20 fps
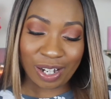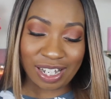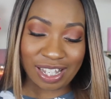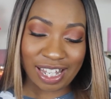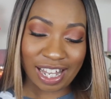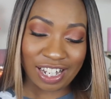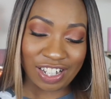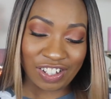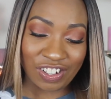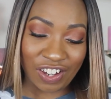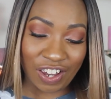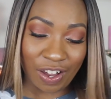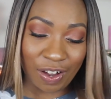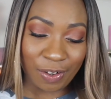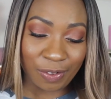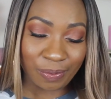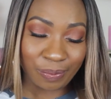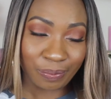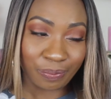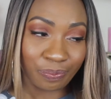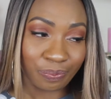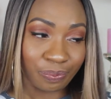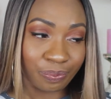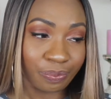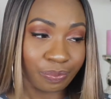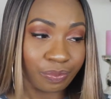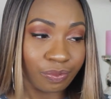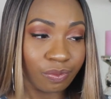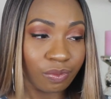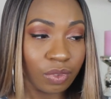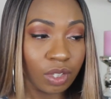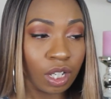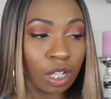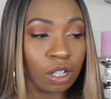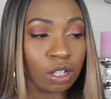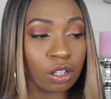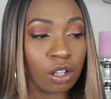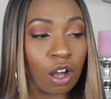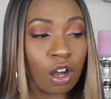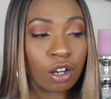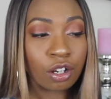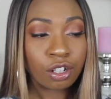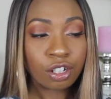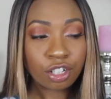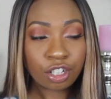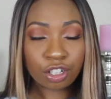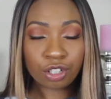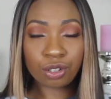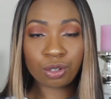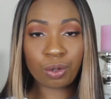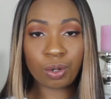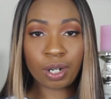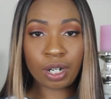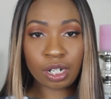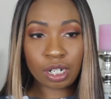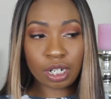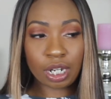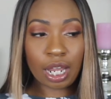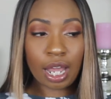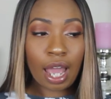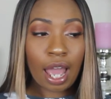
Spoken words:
to say gel. Long or short?